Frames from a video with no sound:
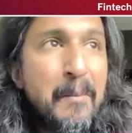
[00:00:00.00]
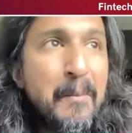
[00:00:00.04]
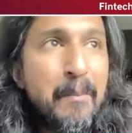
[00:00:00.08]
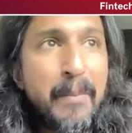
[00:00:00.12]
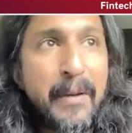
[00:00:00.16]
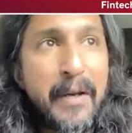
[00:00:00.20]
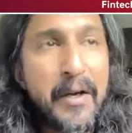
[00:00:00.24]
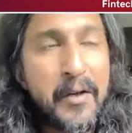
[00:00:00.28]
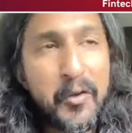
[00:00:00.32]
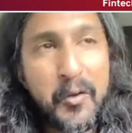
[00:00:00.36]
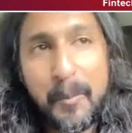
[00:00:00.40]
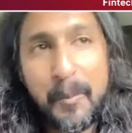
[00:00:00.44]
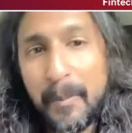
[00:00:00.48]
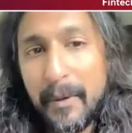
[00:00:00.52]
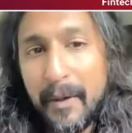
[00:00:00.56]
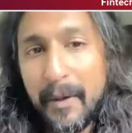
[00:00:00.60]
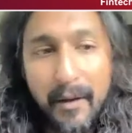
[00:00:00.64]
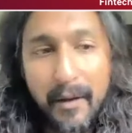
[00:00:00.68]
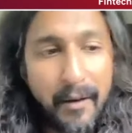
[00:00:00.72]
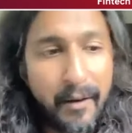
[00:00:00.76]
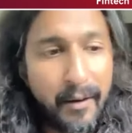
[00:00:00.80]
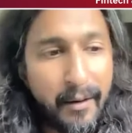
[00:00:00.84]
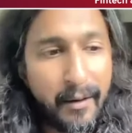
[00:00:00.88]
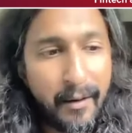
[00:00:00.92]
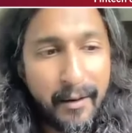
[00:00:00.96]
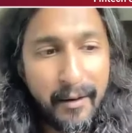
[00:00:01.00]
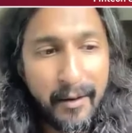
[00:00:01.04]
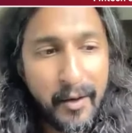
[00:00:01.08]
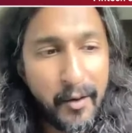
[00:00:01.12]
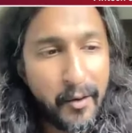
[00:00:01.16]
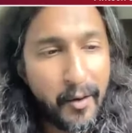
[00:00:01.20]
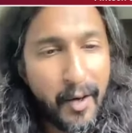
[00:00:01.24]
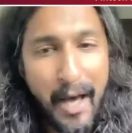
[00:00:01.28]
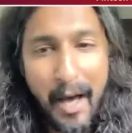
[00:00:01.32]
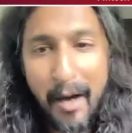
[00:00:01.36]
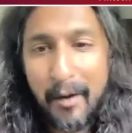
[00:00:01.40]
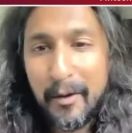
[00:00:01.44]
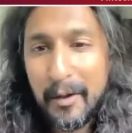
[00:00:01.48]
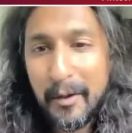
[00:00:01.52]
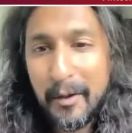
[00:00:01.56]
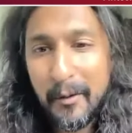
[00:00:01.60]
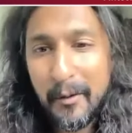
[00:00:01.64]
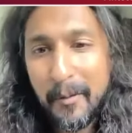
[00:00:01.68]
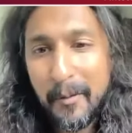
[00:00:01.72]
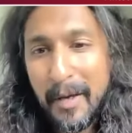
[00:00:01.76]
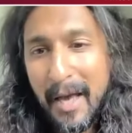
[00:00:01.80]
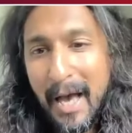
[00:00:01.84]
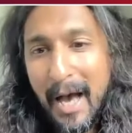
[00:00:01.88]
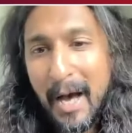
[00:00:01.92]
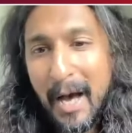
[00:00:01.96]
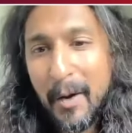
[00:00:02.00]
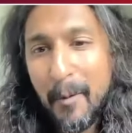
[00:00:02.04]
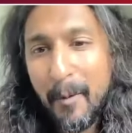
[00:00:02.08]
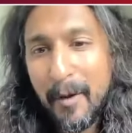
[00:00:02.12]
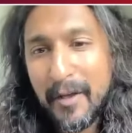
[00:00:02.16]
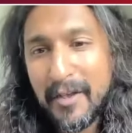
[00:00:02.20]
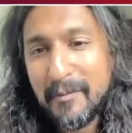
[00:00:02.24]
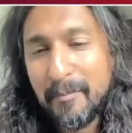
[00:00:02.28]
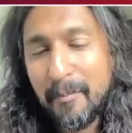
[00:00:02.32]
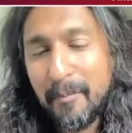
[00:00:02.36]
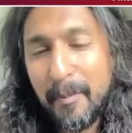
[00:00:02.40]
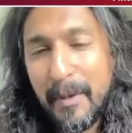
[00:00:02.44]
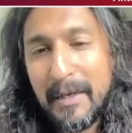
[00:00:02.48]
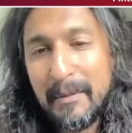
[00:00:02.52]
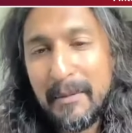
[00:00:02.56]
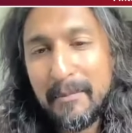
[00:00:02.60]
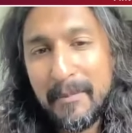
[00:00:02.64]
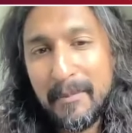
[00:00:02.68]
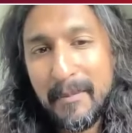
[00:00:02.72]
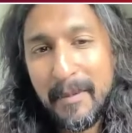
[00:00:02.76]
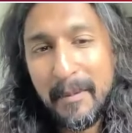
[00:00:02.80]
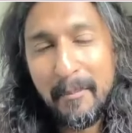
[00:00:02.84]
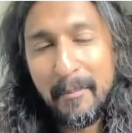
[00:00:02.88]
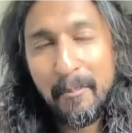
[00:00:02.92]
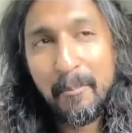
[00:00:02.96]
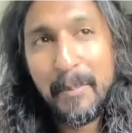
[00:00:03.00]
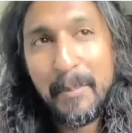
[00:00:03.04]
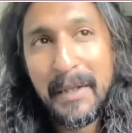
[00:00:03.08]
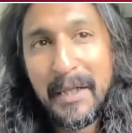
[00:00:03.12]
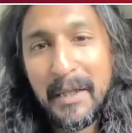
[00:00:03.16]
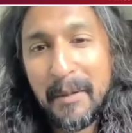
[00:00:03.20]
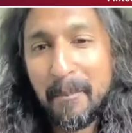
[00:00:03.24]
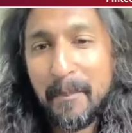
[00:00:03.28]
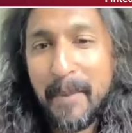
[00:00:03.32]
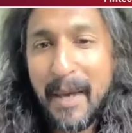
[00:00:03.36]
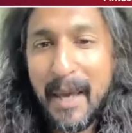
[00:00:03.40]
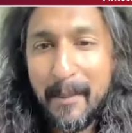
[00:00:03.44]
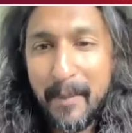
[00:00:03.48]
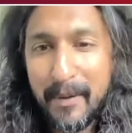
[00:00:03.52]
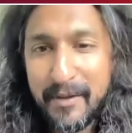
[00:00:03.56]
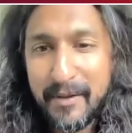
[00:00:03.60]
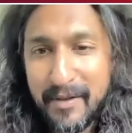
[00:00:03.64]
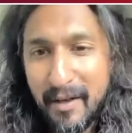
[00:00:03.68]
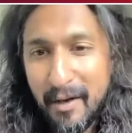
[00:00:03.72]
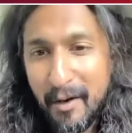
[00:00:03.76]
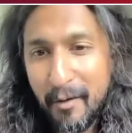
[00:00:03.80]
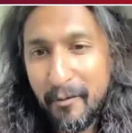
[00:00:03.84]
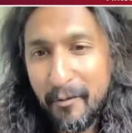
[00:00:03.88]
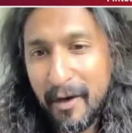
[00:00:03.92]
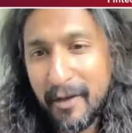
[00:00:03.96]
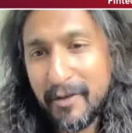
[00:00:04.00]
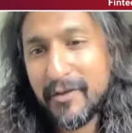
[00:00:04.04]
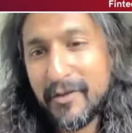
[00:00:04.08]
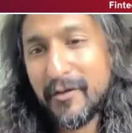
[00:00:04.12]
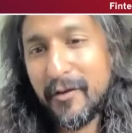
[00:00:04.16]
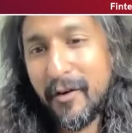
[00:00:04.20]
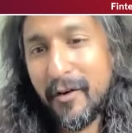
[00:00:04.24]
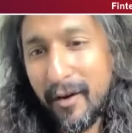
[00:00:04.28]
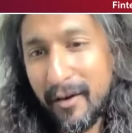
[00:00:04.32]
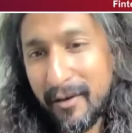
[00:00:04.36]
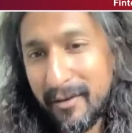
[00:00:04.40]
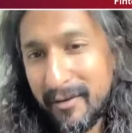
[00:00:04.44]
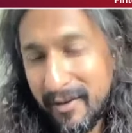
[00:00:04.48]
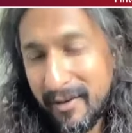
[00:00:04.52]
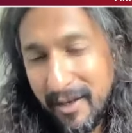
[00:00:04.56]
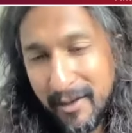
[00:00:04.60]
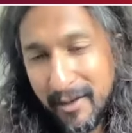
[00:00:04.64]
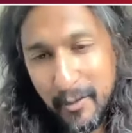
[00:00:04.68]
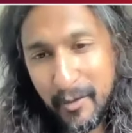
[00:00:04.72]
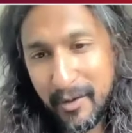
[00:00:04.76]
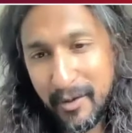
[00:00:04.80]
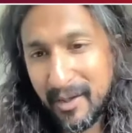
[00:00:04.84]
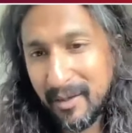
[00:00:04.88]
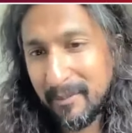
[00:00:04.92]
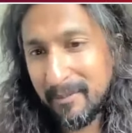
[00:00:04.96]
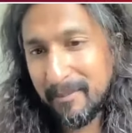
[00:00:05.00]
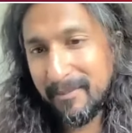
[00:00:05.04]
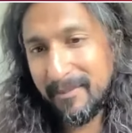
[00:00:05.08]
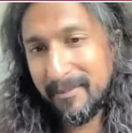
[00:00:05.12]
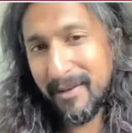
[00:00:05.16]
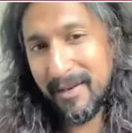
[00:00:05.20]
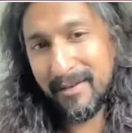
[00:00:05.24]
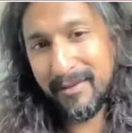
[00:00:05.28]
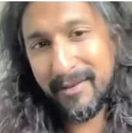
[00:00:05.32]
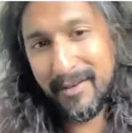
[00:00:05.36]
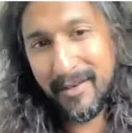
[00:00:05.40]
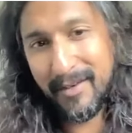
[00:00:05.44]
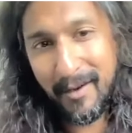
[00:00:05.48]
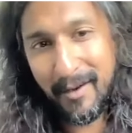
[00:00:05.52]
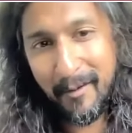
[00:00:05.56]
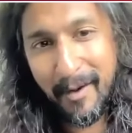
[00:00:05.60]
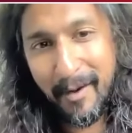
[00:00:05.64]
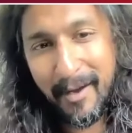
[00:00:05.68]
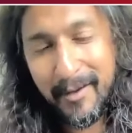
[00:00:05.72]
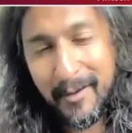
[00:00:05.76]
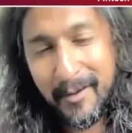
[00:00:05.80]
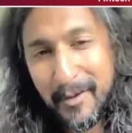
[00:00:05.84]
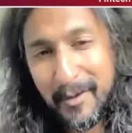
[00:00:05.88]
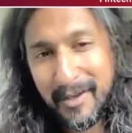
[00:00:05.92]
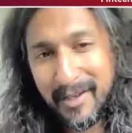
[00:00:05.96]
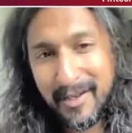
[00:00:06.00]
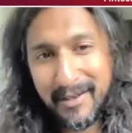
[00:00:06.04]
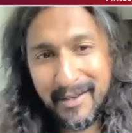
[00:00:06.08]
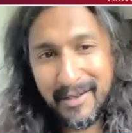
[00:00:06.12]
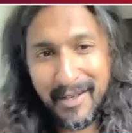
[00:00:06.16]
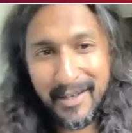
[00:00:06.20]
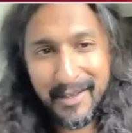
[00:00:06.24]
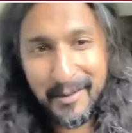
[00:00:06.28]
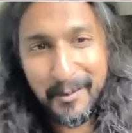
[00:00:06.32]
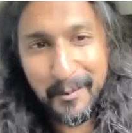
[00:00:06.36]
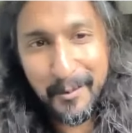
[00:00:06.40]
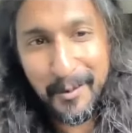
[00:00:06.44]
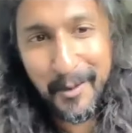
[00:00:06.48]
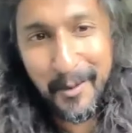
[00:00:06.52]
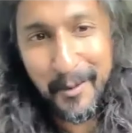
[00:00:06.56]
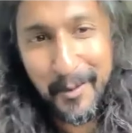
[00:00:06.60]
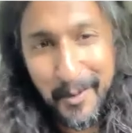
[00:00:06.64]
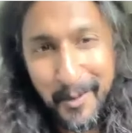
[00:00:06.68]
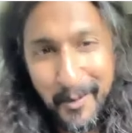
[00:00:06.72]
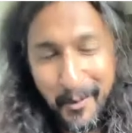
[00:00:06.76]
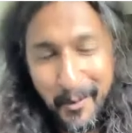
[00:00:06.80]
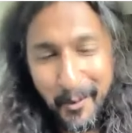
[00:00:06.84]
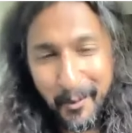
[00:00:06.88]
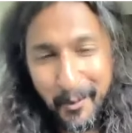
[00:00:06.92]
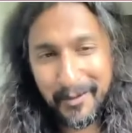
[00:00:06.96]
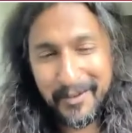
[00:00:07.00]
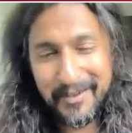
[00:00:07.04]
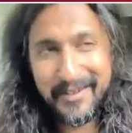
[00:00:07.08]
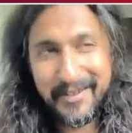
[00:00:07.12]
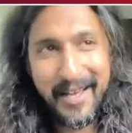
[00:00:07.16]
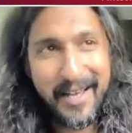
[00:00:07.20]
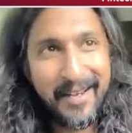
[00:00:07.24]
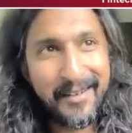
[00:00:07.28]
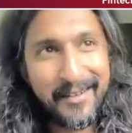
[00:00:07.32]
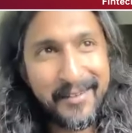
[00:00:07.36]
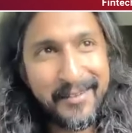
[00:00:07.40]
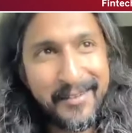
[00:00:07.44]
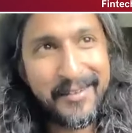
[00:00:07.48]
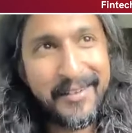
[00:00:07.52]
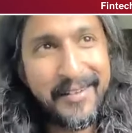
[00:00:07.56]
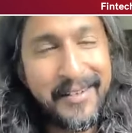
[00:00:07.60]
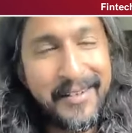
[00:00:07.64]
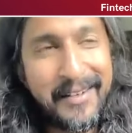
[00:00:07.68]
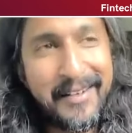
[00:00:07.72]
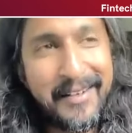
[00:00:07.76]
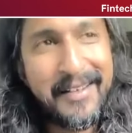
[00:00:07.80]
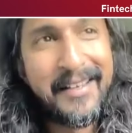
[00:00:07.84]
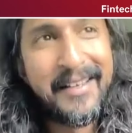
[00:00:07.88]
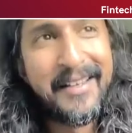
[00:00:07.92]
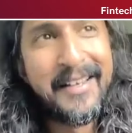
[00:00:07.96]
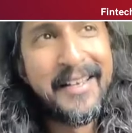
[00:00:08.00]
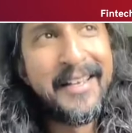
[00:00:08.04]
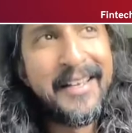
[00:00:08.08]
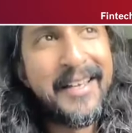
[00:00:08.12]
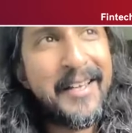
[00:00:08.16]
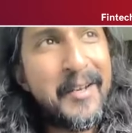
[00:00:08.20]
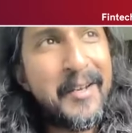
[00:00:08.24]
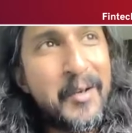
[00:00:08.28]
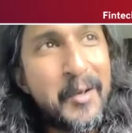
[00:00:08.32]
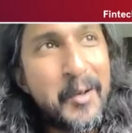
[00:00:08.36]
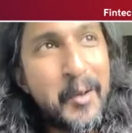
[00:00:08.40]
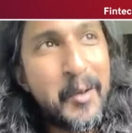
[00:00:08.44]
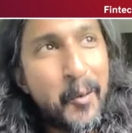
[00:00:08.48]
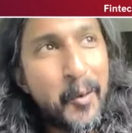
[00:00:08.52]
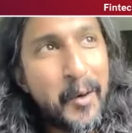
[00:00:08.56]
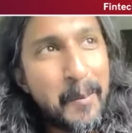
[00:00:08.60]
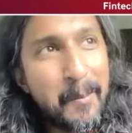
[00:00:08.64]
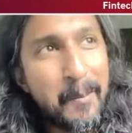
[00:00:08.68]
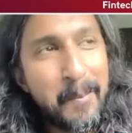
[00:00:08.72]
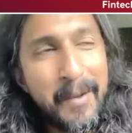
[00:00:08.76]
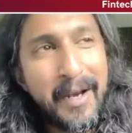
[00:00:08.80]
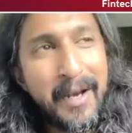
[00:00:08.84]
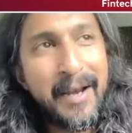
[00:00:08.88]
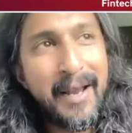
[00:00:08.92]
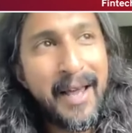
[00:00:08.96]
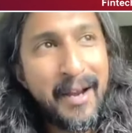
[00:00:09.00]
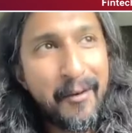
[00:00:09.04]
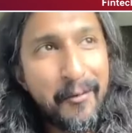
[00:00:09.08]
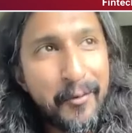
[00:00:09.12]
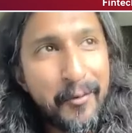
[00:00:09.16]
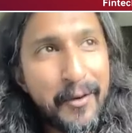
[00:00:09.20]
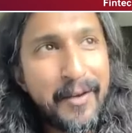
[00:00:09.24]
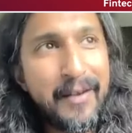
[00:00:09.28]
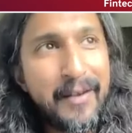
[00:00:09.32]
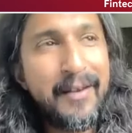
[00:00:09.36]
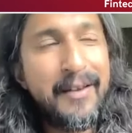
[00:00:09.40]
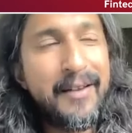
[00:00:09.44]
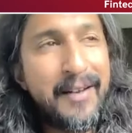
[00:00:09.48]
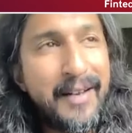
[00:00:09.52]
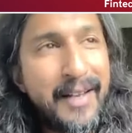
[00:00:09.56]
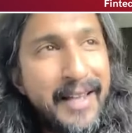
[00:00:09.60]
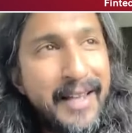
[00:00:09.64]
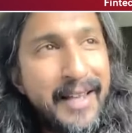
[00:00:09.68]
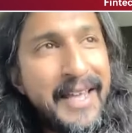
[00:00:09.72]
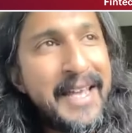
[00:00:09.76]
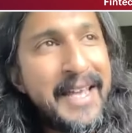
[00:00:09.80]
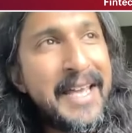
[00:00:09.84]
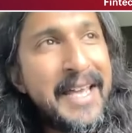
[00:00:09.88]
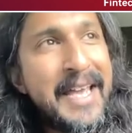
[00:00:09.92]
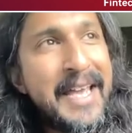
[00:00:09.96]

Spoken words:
peer-to-peer, you know, how do I split bill payments at a restaurant and you can, and you know, and you can get to a unicorn status in New York. But in Africa,